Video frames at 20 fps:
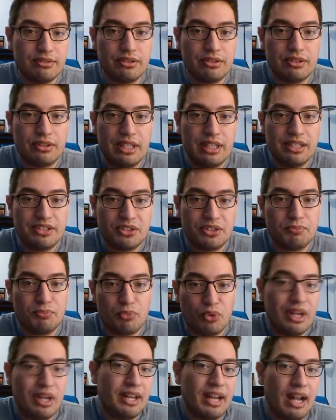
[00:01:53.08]
it's
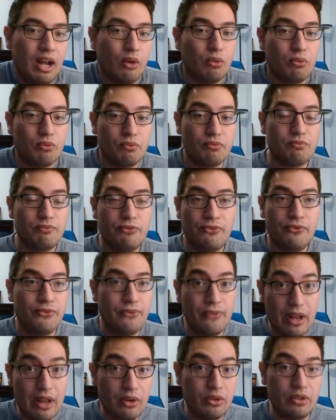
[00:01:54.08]
spread out
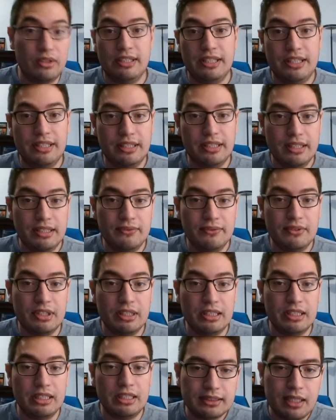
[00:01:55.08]
fairly
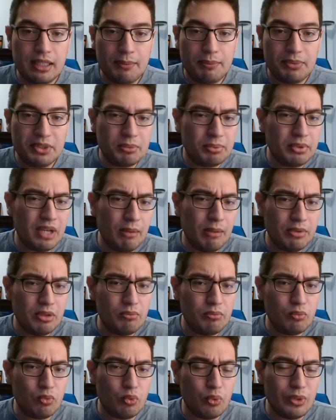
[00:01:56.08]
evenly. But the
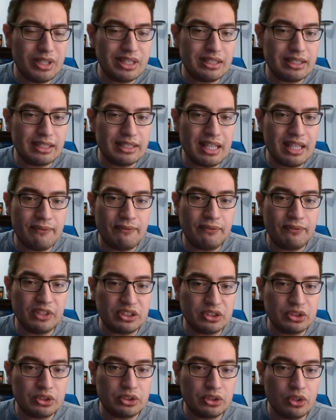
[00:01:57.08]
problem with the
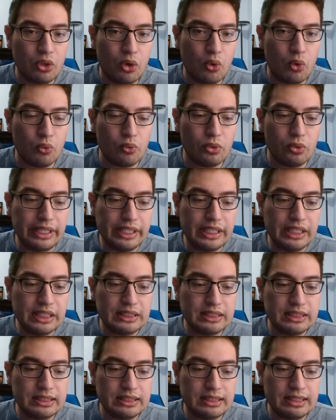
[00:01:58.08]
Netflix show
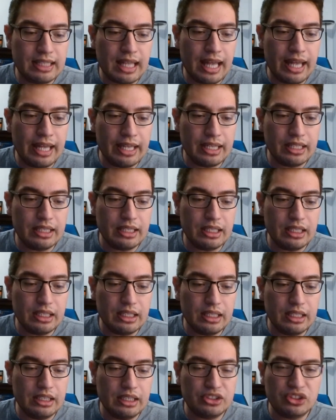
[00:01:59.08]
is that
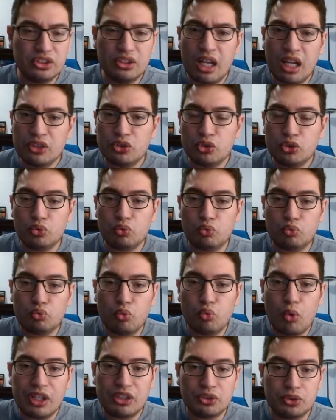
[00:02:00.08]
it's not
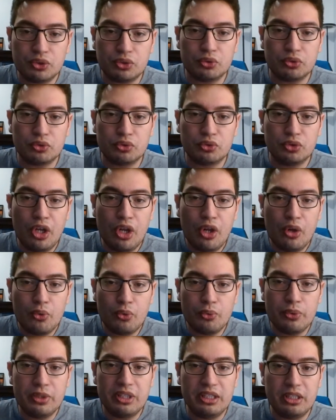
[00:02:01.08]
structured
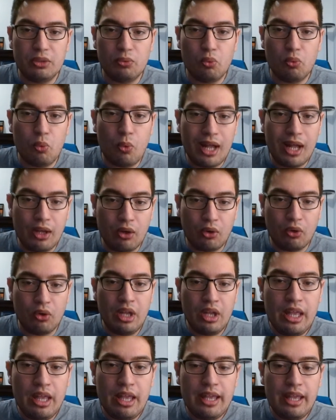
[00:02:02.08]
really well.
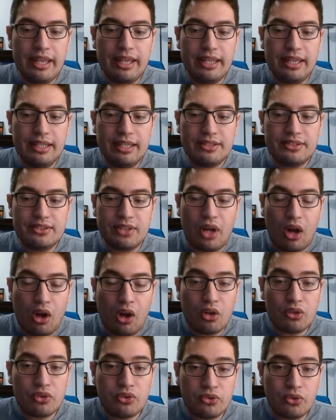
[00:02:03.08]
It's
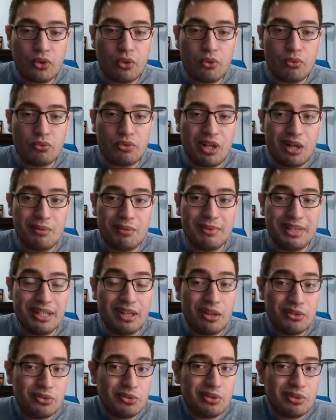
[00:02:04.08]
also come it
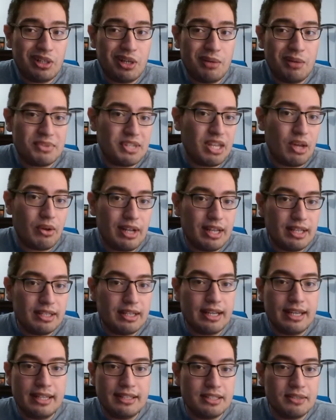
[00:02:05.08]
also comes out at
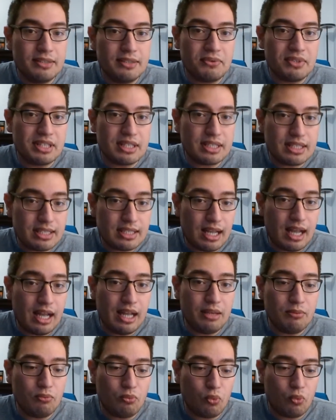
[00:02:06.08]
a different
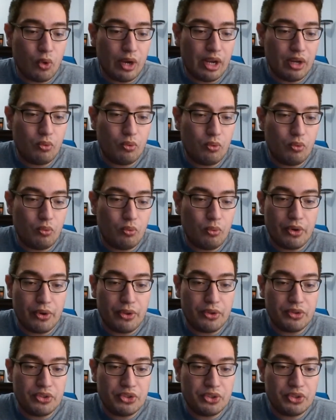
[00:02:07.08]
time where where
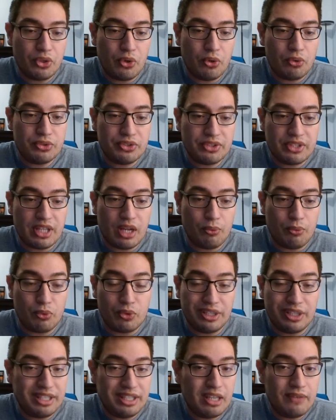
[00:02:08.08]
the shows that
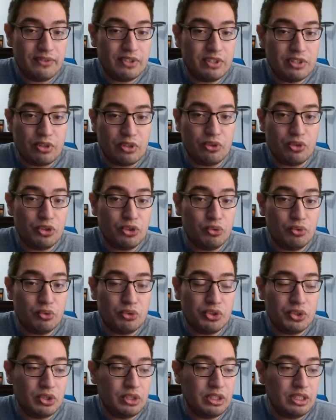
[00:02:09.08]
were given are
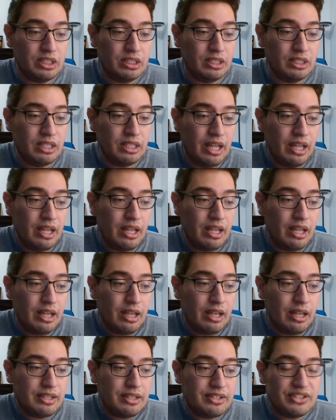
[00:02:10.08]
usually
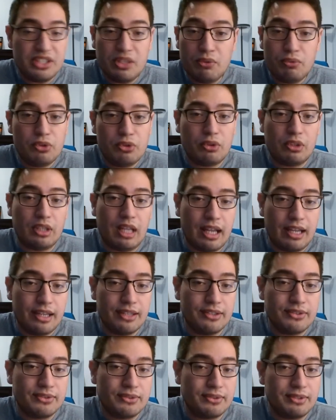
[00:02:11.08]

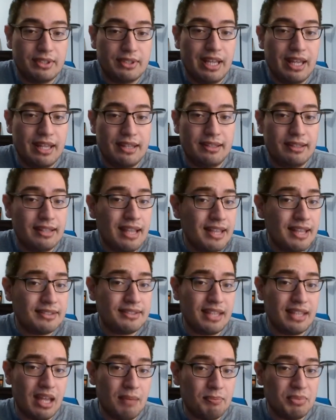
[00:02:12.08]
serialized and
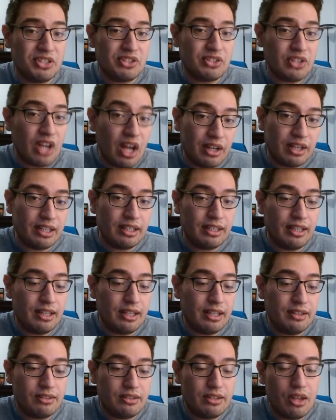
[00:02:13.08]
less episodic
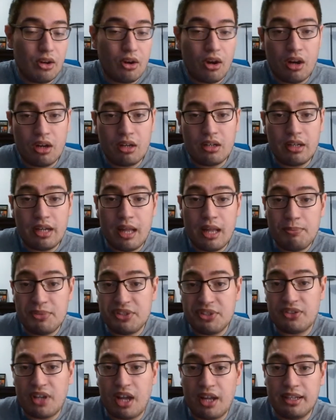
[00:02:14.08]
and there are
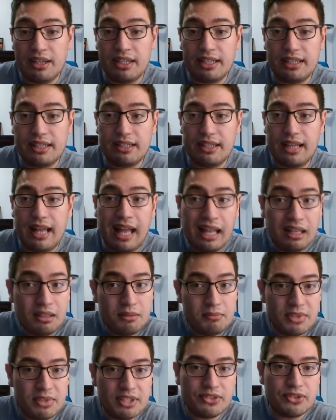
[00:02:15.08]
episodic
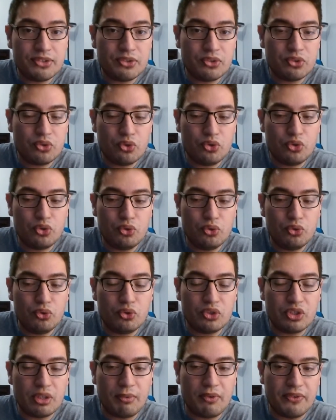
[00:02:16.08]
elements to
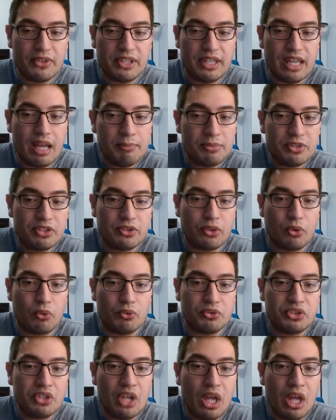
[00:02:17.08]
some of the episodes,